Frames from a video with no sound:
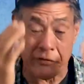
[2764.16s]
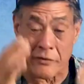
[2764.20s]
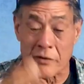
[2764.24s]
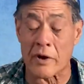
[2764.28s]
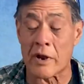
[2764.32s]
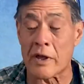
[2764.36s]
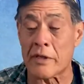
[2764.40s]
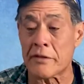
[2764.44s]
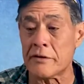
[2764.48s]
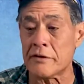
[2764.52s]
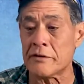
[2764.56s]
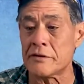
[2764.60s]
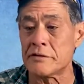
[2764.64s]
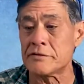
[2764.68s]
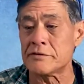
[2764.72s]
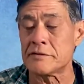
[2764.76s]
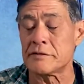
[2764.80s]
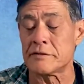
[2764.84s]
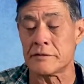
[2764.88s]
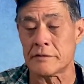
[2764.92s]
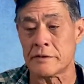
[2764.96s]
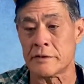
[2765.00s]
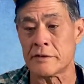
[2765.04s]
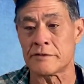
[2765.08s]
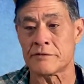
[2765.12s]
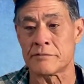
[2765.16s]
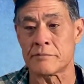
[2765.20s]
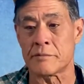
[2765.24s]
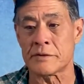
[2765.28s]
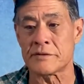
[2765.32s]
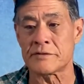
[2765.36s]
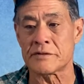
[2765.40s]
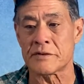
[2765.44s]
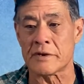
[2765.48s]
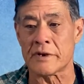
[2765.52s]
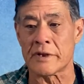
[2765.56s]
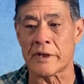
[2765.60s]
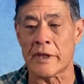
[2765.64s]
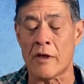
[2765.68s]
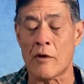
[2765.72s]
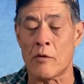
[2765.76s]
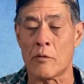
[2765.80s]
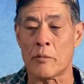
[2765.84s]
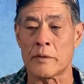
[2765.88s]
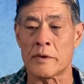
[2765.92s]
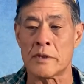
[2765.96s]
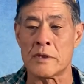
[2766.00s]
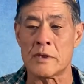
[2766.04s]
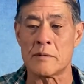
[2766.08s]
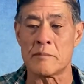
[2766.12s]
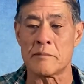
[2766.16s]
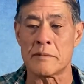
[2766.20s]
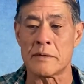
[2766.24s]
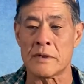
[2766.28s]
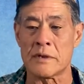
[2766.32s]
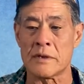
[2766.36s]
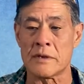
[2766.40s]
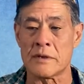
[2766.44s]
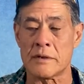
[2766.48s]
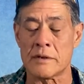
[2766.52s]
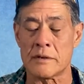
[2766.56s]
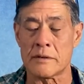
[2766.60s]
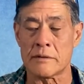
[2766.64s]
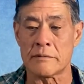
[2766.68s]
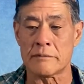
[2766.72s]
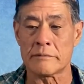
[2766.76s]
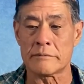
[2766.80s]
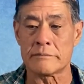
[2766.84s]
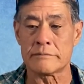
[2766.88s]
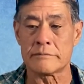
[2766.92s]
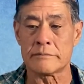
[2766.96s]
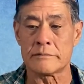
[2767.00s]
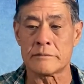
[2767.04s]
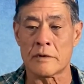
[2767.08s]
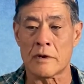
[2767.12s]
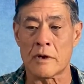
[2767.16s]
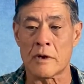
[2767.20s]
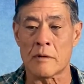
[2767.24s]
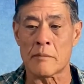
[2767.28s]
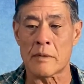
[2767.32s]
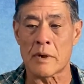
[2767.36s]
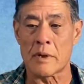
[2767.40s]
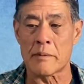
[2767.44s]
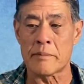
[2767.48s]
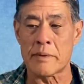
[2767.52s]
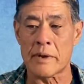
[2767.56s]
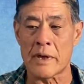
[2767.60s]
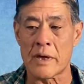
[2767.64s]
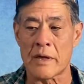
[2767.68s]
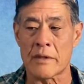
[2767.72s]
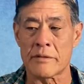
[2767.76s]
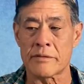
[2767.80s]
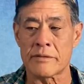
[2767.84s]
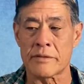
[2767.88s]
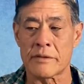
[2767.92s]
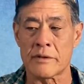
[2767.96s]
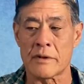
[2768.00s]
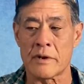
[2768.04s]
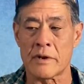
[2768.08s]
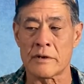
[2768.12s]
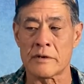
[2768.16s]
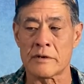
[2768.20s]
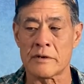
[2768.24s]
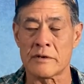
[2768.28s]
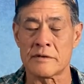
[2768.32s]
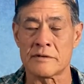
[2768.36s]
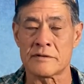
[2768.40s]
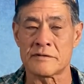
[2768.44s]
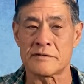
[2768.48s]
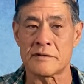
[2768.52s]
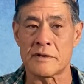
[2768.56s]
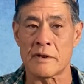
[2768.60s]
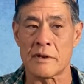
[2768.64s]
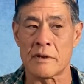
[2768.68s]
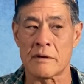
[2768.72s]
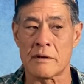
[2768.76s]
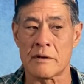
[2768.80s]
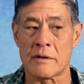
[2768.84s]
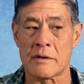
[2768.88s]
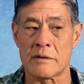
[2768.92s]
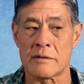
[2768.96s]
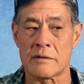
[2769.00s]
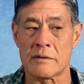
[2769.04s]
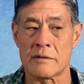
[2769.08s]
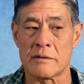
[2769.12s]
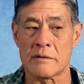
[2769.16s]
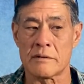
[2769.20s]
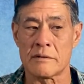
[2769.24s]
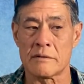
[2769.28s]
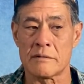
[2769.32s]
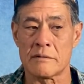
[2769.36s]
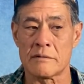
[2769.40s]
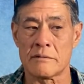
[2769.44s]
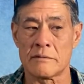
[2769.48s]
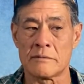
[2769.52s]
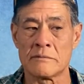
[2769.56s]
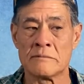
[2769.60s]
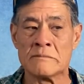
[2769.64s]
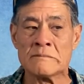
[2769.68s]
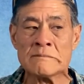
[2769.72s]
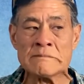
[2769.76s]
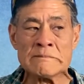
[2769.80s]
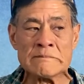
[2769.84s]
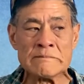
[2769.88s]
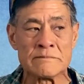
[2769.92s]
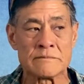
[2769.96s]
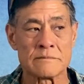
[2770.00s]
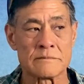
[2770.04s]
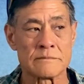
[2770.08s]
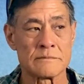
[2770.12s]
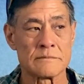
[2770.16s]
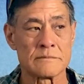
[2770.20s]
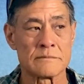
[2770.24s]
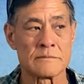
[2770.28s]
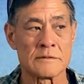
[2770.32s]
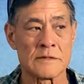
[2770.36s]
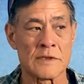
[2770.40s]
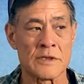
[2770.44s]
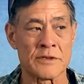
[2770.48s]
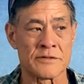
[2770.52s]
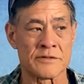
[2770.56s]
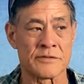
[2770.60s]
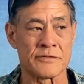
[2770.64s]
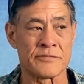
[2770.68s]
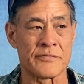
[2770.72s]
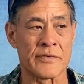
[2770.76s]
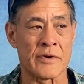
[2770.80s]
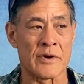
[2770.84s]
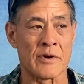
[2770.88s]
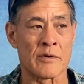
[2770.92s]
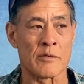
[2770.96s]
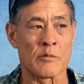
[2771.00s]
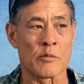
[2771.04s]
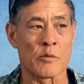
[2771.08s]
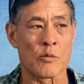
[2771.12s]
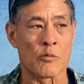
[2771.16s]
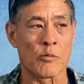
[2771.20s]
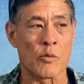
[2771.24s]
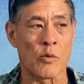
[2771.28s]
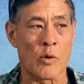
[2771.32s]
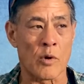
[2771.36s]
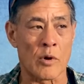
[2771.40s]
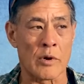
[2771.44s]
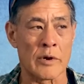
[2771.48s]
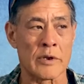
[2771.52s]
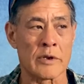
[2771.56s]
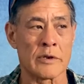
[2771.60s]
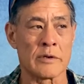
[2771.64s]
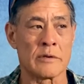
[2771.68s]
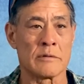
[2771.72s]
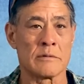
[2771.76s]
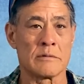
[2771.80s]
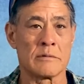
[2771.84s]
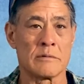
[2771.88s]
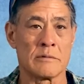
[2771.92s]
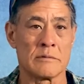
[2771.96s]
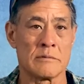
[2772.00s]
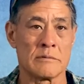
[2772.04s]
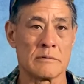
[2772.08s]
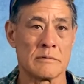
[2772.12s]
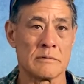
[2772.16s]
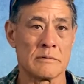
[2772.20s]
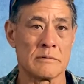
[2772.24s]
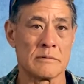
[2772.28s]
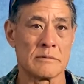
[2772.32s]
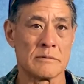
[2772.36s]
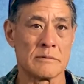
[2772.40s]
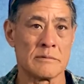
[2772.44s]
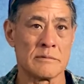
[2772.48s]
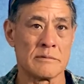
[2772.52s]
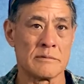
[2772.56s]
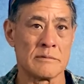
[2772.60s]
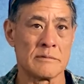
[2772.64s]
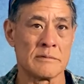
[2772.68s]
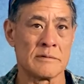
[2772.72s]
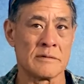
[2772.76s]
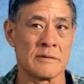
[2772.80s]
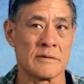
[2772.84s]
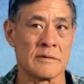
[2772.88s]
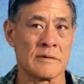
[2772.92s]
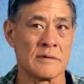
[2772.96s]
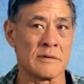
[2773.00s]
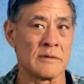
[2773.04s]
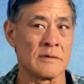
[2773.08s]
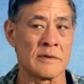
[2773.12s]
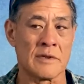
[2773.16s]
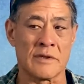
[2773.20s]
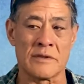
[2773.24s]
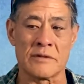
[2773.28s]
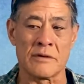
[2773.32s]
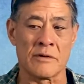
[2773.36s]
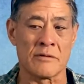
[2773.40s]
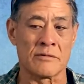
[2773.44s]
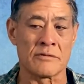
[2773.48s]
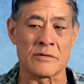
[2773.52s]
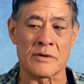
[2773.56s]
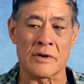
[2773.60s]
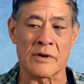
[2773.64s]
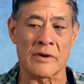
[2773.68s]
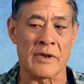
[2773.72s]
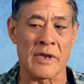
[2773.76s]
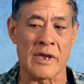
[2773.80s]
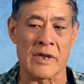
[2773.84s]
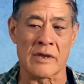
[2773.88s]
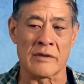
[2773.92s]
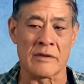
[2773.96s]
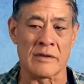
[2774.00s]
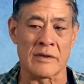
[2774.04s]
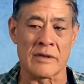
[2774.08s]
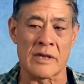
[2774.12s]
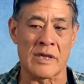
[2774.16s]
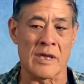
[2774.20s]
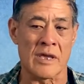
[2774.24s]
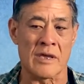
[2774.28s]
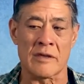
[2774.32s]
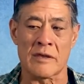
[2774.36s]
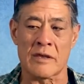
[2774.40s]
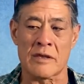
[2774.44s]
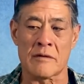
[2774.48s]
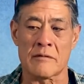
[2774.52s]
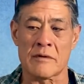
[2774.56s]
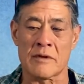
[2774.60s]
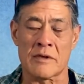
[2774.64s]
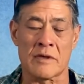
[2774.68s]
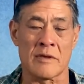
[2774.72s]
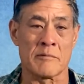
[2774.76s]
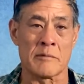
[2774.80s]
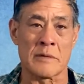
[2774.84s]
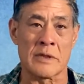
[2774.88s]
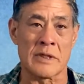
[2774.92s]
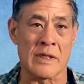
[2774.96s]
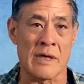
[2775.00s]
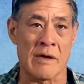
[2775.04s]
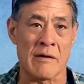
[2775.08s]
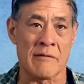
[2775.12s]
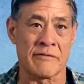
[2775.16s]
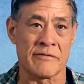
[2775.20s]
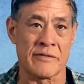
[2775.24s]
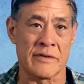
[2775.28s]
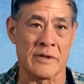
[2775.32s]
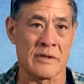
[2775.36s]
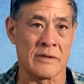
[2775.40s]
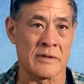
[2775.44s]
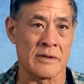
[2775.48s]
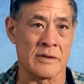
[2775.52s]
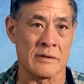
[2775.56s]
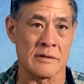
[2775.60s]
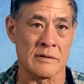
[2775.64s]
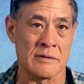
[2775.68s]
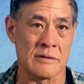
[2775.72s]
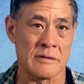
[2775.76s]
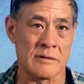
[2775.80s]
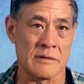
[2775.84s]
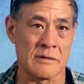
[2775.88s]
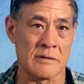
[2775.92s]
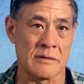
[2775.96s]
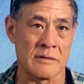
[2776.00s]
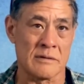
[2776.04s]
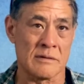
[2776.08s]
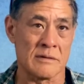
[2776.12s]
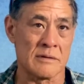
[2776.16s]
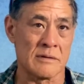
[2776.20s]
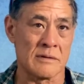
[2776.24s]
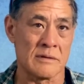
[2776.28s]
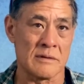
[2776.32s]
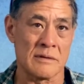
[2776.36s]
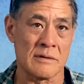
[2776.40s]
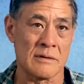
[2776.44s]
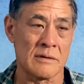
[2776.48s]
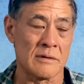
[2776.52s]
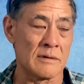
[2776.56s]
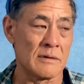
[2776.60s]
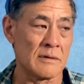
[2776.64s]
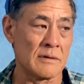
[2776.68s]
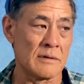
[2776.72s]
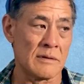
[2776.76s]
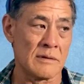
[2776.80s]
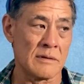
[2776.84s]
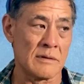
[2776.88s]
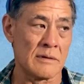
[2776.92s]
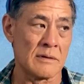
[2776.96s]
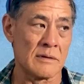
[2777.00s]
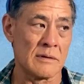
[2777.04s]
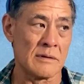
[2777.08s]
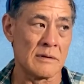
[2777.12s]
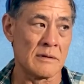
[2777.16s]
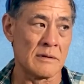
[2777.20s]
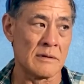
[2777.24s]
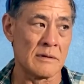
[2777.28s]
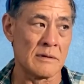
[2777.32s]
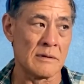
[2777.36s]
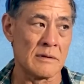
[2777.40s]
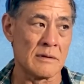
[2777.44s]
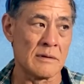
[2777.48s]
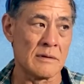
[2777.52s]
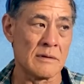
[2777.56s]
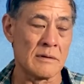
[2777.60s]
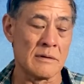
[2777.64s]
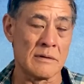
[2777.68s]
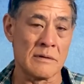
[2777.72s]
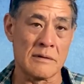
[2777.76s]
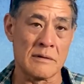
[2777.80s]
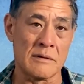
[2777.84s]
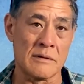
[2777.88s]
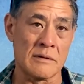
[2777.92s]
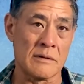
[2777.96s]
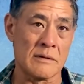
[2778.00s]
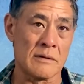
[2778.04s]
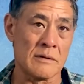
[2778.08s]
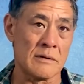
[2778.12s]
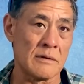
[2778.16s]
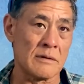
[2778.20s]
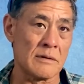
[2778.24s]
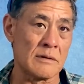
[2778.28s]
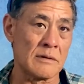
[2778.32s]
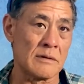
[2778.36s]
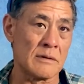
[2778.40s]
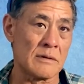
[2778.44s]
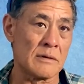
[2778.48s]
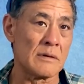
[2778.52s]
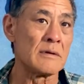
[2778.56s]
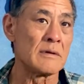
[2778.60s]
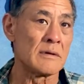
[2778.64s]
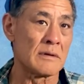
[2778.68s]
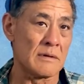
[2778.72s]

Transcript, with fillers: for others is what's going to help keep me on my path that I need to stay on. Because it's very rewarding. Yeah. The no drug can't give me that feeling. Right. Just keep reminding yourself that.